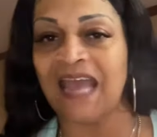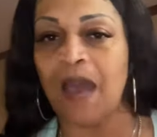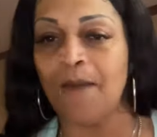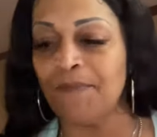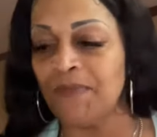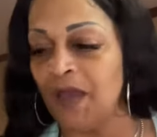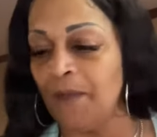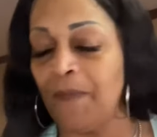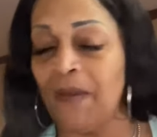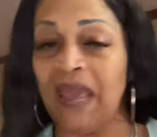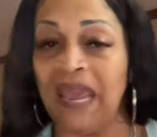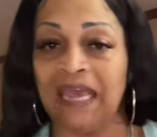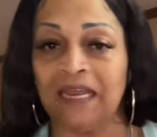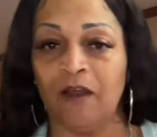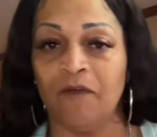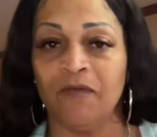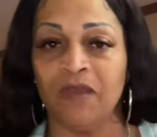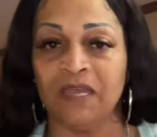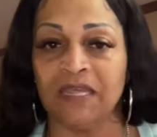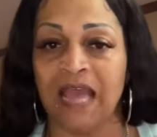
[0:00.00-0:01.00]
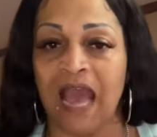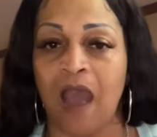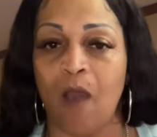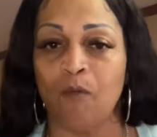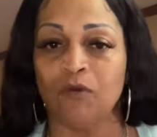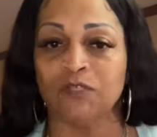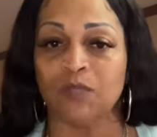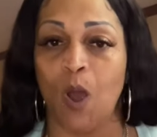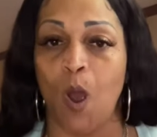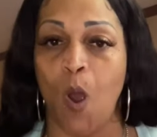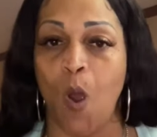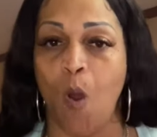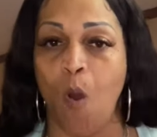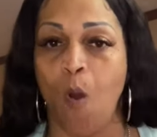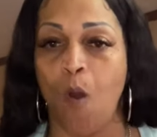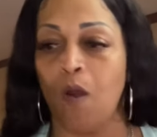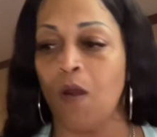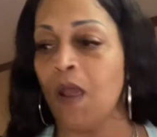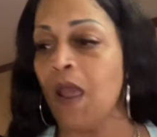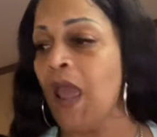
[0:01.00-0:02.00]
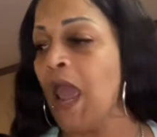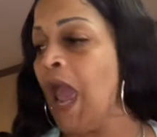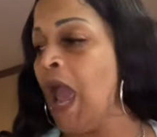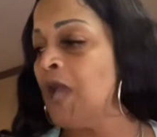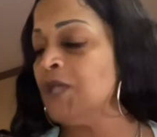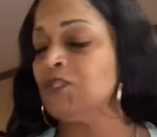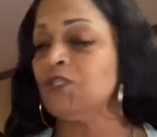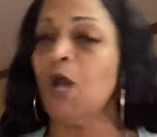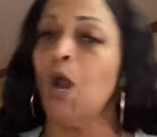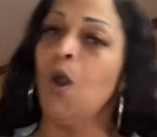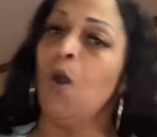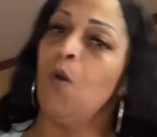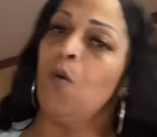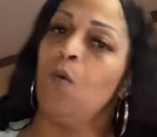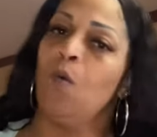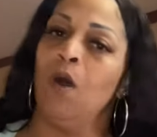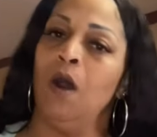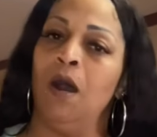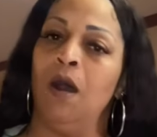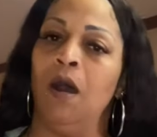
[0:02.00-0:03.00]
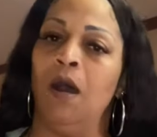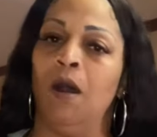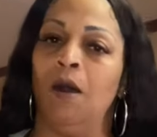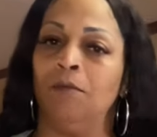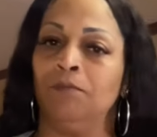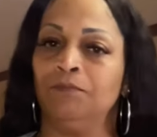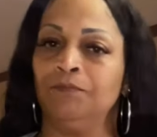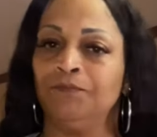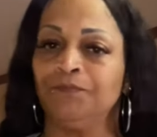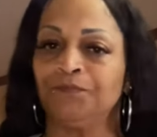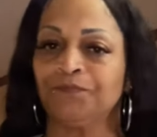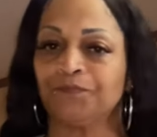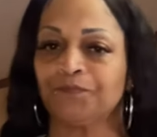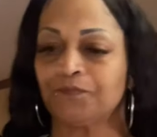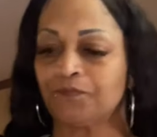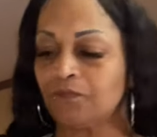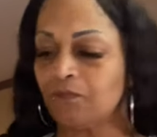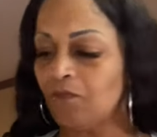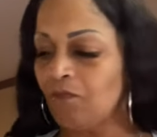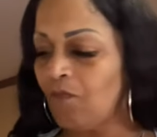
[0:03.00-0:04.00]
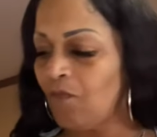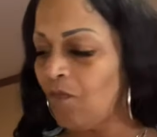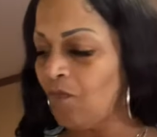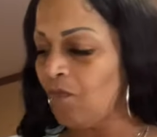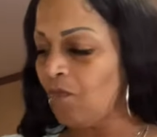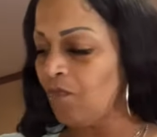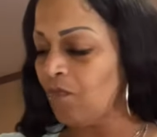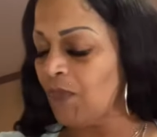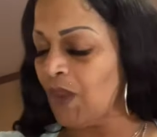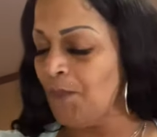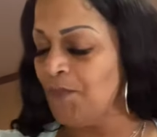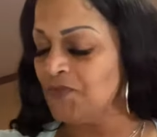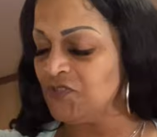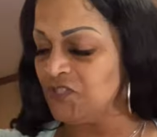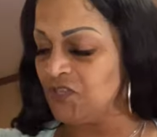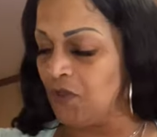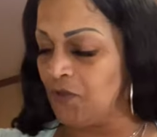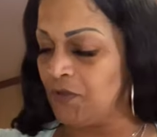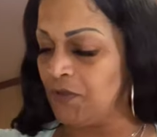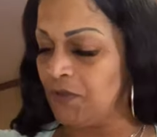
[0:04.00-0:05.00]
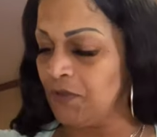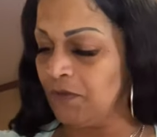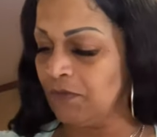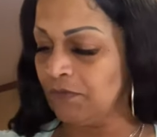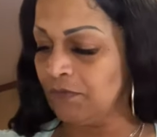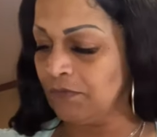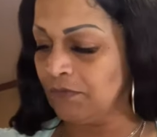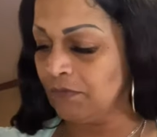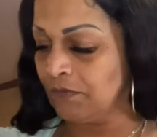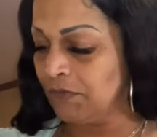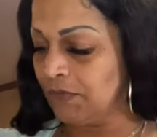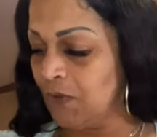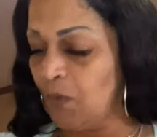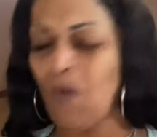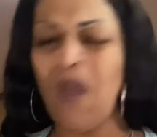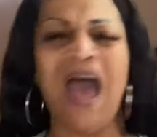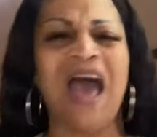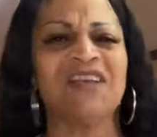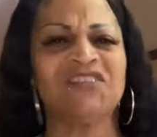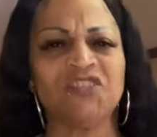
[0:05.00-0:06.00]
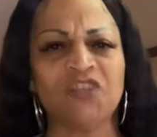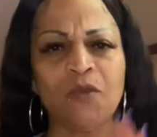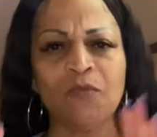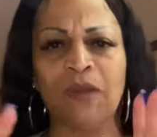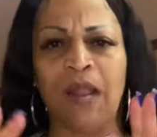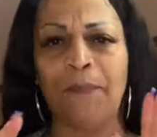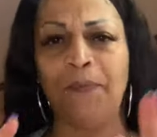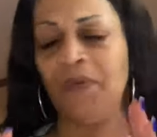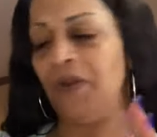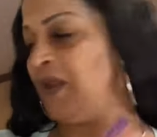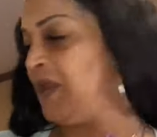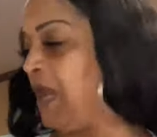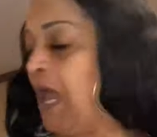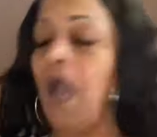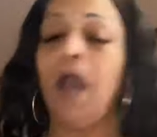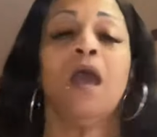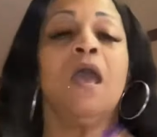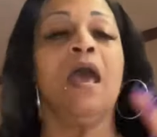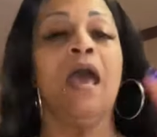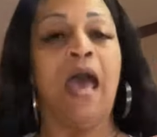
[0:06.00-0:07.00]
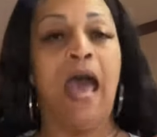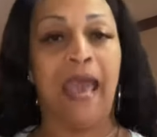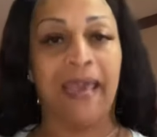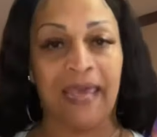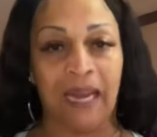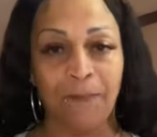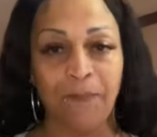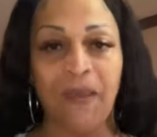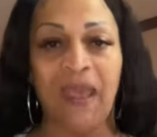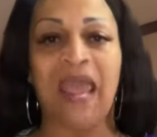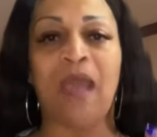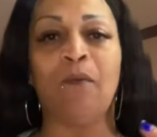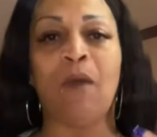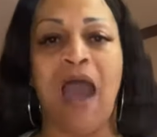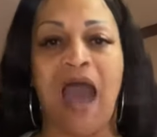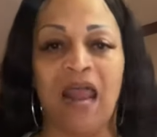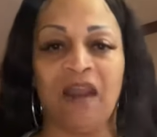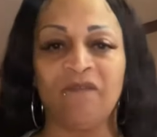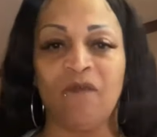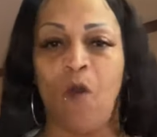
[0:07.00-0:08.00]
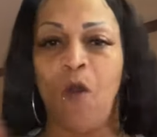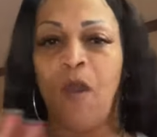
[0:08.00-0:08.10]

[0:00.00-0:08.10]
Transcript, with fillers: got me a pan okay, y'all with some oil. So um let me show you. Well, I'll show you what I put in now. I got a pan with olive